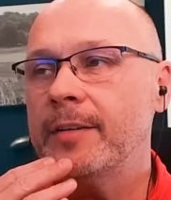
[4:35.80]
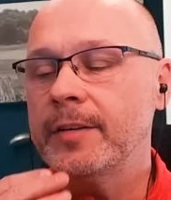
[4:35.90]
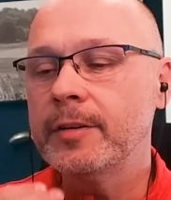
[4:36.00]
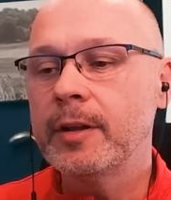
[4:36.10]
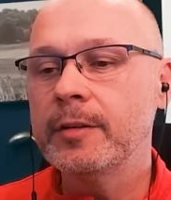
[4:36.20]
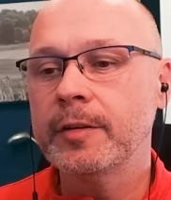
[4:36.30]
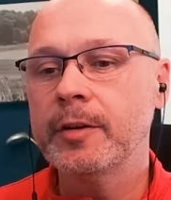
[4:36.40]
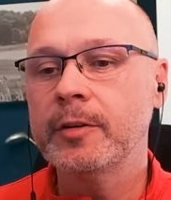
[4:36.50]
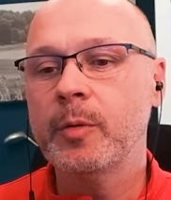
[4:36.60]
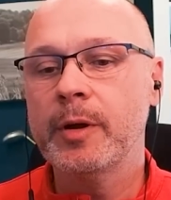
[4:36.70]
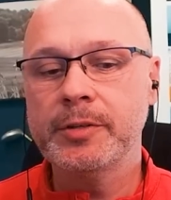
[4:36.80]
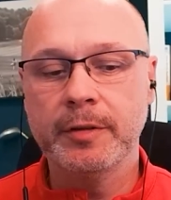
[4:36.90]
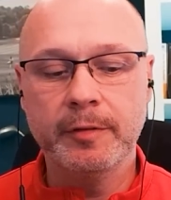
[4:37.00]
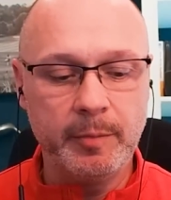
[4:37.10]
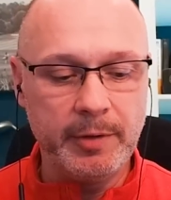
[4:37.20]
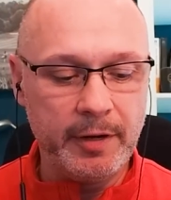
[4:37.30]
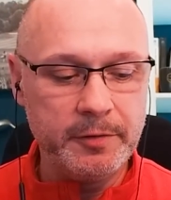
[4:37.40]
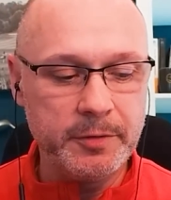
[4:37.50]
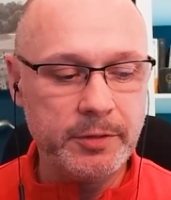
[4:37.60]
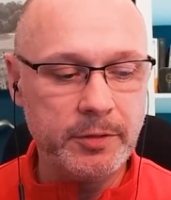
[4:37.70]
it's a good question. So I'm going to
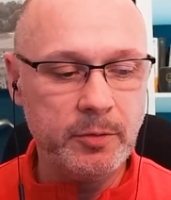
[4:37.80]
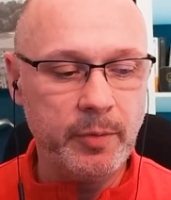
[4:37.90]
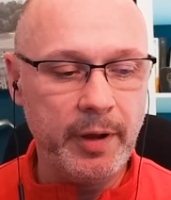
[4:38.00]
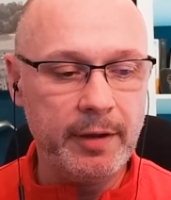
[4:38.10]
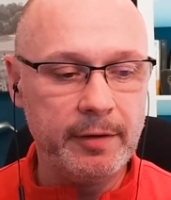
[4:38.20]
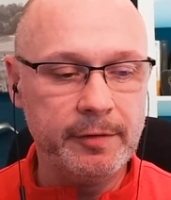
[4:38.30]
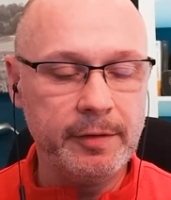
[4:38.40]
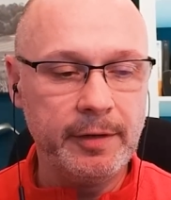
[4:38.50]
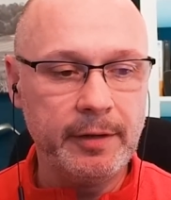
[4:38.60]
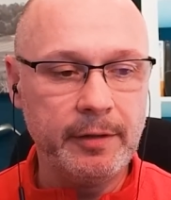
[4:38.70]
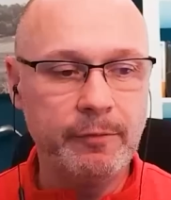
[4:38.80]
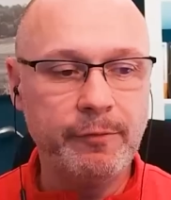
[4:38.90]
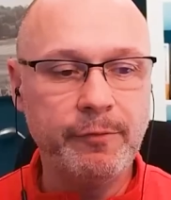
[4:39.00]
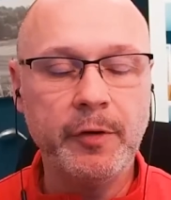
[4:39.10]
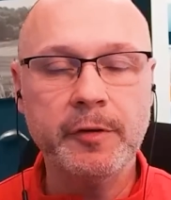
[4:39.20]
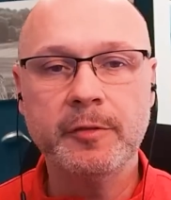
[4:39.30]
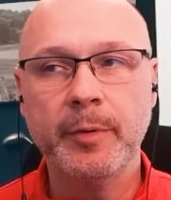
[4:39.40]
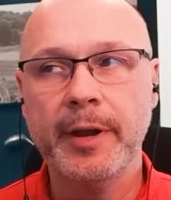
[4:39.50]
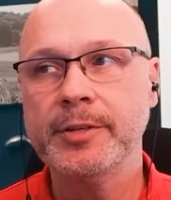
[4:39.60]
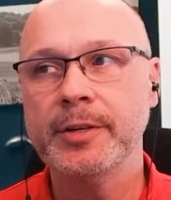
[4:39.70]
answer it two ways. The first
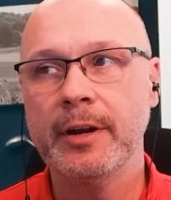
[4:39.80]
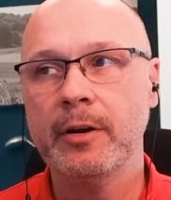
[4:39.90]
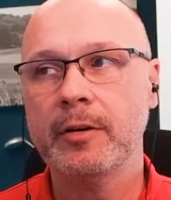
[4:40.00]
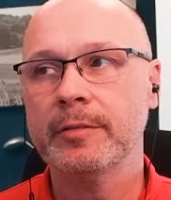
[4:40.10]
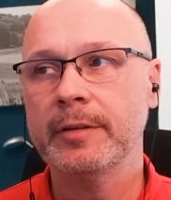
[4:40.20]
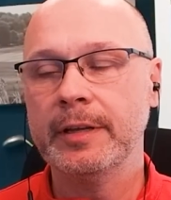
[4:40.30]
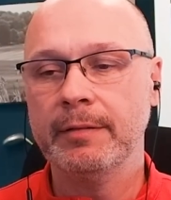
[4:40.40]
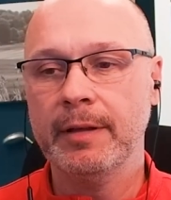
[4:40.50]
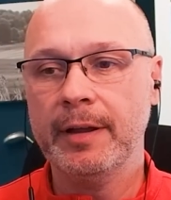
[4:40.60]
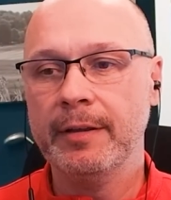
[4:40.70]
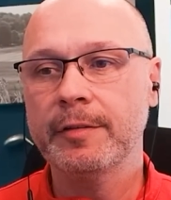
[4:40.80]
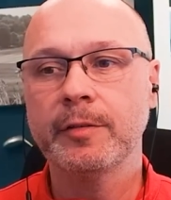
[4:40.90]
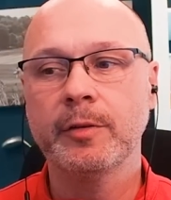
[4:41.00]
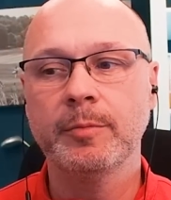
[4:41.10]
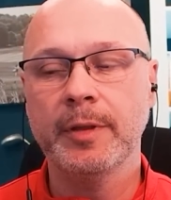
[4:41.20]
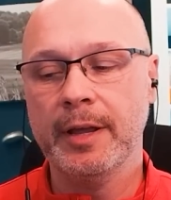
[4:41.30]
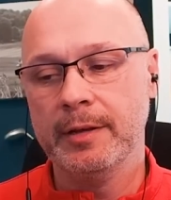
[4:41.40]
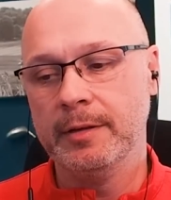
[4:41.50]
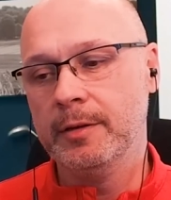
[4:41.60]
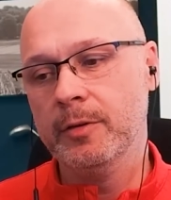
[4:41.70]
way, generically, I assume
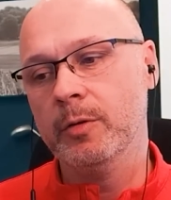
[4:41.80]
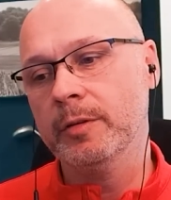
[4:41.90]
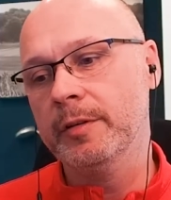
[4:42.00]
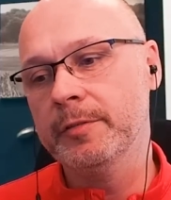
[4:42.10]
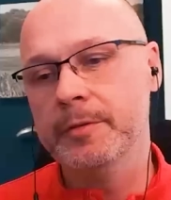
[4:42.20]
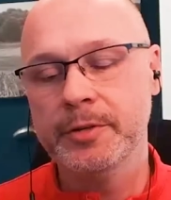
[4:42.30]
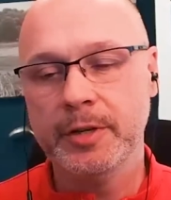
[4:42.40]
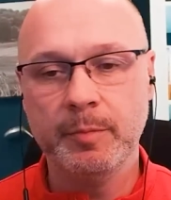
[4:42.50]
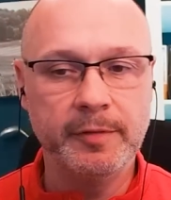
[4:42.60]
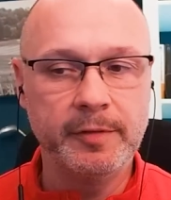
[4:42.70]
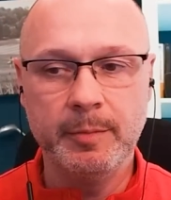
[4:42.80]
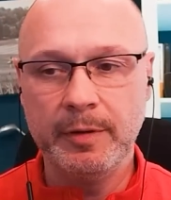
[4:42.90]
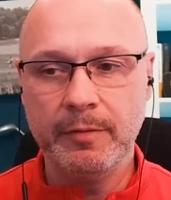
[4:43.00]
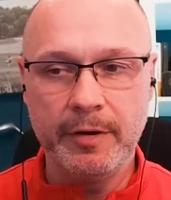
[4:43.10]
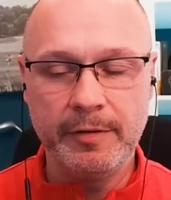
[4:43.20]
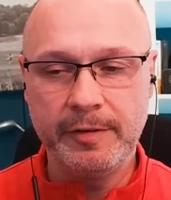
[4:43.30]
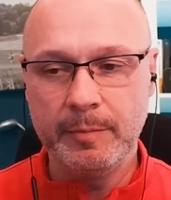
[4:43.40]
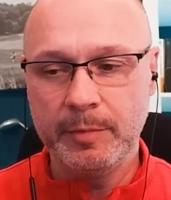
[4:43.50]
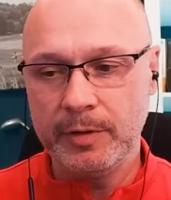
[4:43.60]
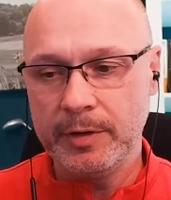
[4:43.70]
that your listenership is going to be very
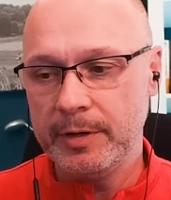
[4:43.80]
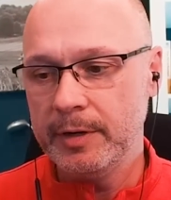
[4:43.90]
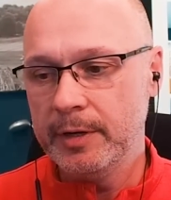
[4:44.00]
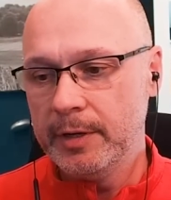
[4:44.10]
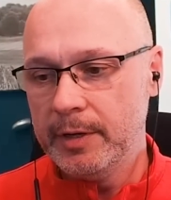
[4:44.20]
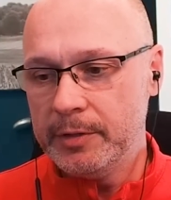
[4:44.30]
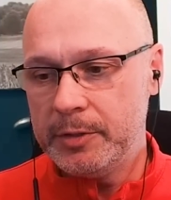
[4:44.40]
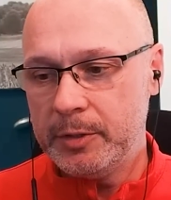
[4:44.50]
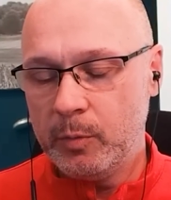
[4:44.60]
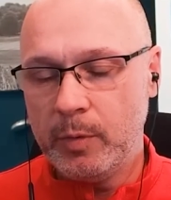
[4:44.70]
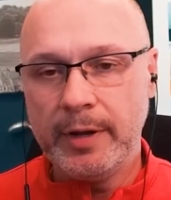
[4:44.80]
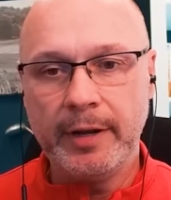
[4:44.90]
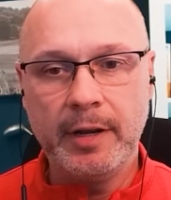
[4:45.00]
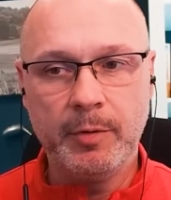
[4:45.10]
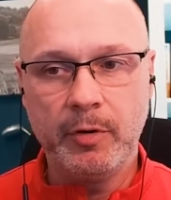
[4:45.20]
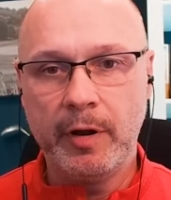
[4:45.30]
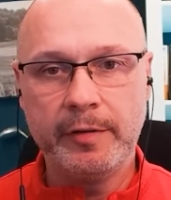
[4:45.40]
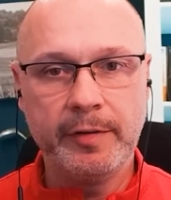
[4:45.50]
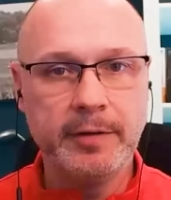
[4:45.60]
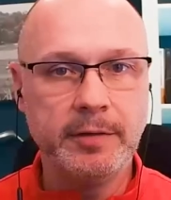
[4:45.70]
similar to what I come
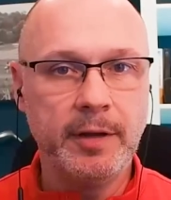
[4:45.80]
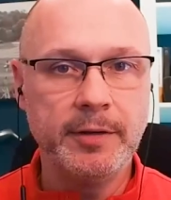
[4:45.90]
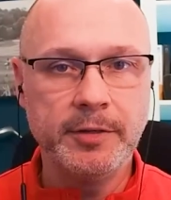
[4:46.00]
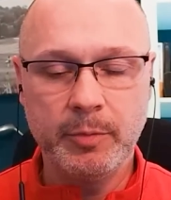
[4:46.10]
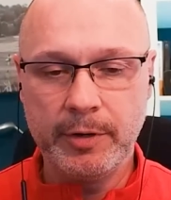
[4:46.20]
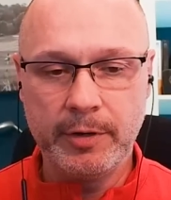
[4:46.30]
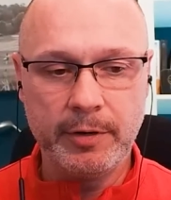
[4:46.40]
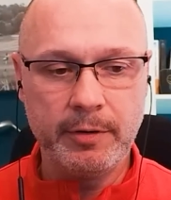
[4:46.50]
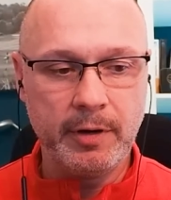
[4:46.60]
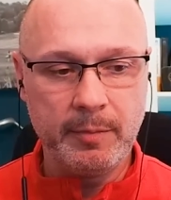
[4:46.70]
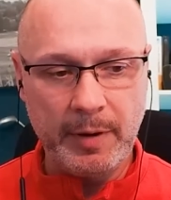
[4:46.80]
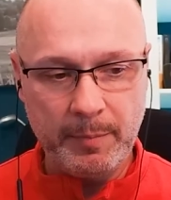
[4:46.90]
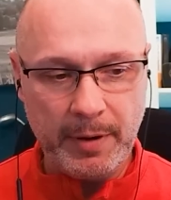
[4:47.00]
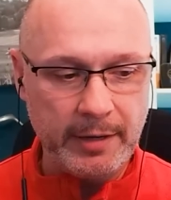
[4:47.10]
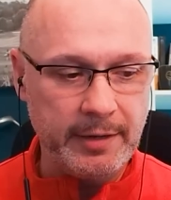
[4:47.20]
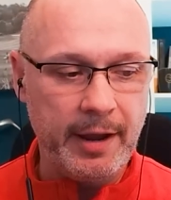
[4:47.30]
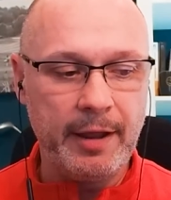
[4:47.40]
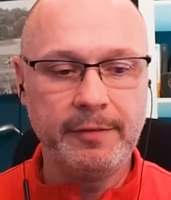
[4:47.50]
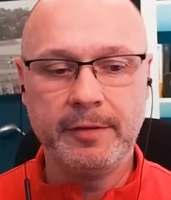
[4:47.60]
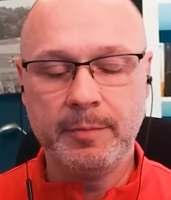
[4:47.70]
across on Twitter or on my
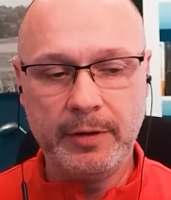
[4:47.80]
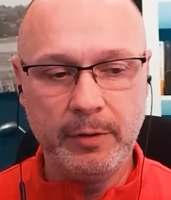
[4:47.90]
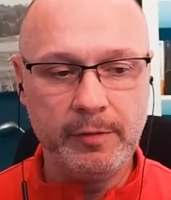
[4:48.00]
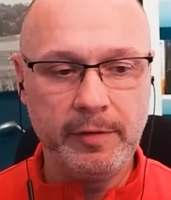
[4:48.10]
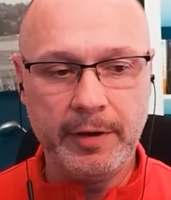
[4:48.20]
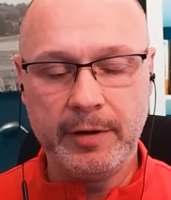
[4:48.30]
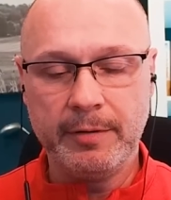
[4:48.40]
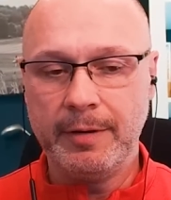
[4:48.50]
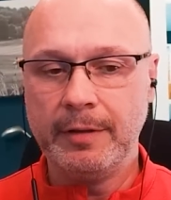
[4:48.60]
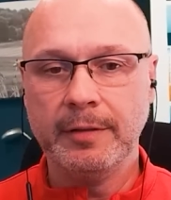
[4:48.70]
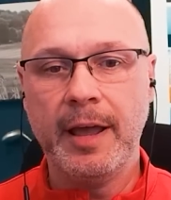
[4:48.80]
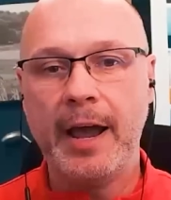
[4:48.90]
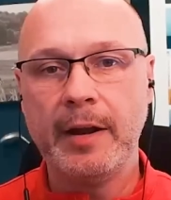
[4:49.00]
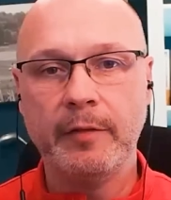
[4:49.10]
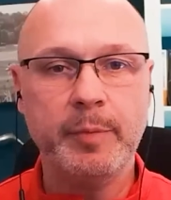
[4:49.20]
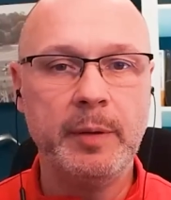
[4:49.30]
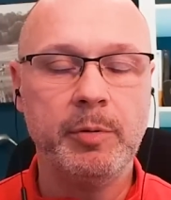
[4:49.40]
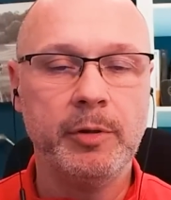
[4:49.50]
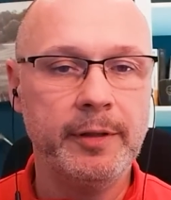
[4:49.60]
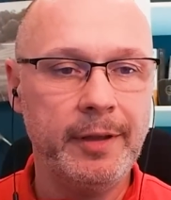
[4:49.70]
podcast or my newsletter. A lot of
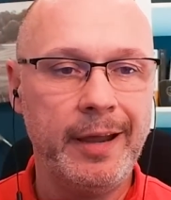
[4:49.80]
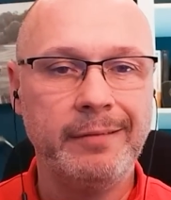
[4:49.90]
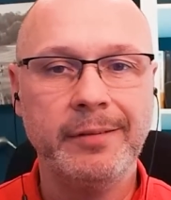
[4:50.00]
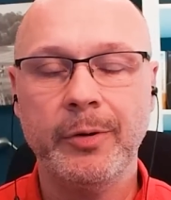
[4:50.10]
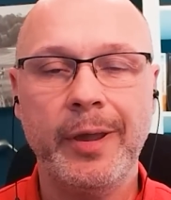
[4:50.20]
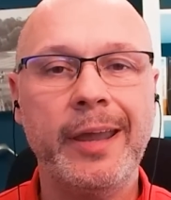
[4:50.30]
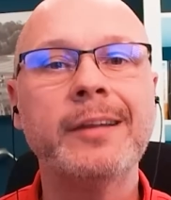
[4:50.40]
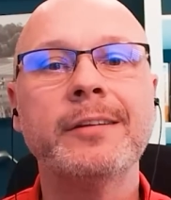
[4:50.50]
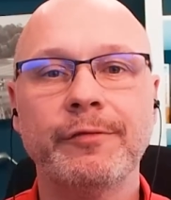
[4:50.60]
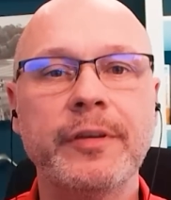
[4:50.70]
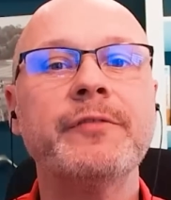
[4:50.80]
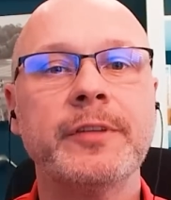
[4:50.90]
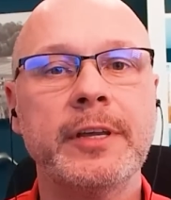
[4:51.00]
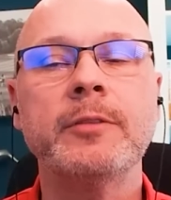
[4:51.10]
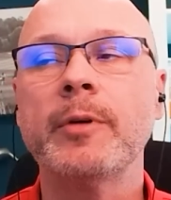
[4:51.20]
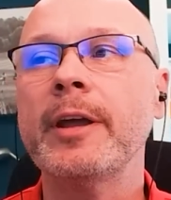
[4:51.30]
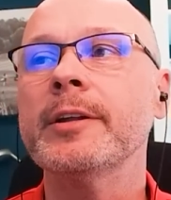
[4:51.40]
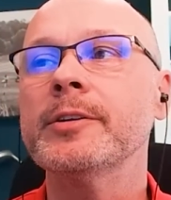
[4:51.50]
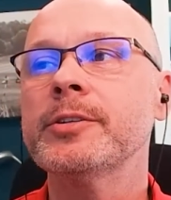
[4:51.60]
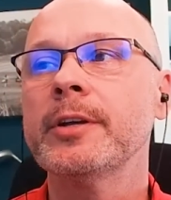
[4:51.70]
people in that 8 to 15
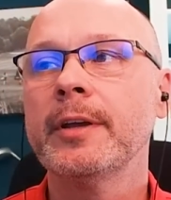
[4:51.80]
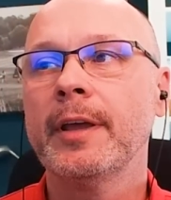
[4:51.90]
range.